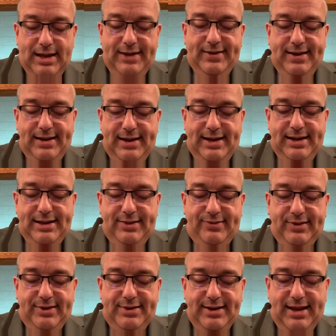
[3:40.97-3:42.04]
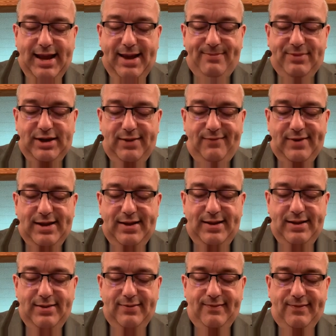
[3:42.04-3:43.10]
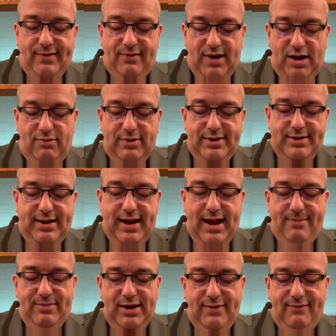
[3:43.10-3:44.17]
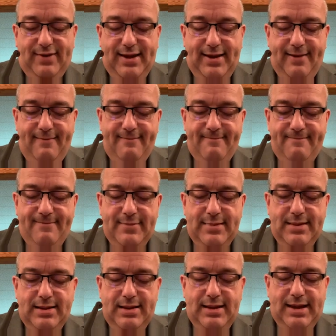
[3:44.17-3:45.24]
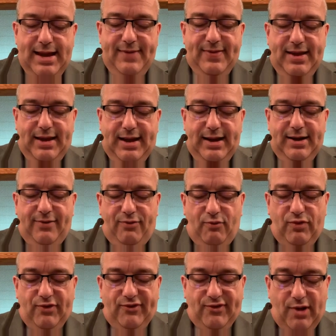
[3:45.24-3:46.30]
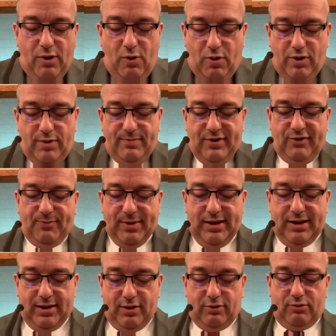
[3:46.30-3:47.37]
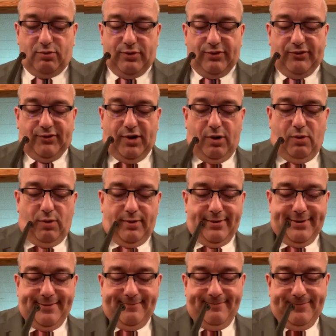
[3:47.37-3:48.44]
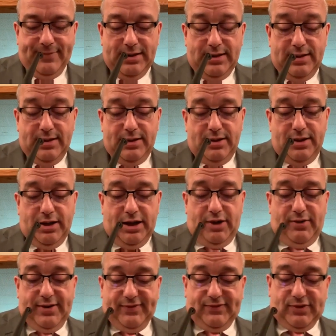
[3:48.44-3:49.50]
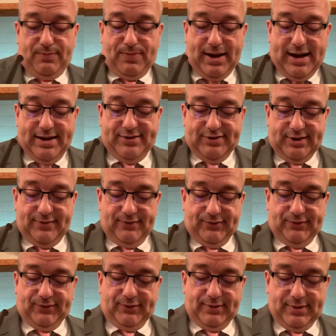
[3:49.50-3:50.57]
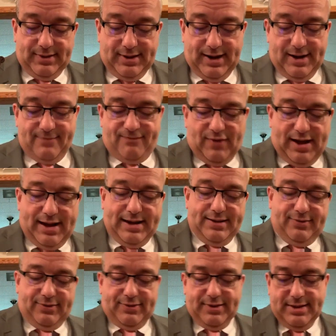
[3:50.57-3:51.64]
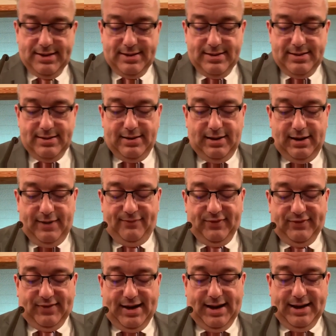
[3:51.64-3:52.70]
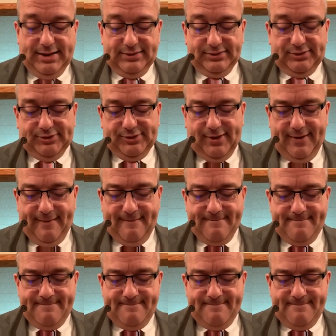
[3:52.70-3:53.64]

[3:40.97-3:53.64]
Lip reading: He that leadeth into captivity shall go into captivity. He that killeth with the sword must be killed with the sword. Here is the patience and faith of the saints.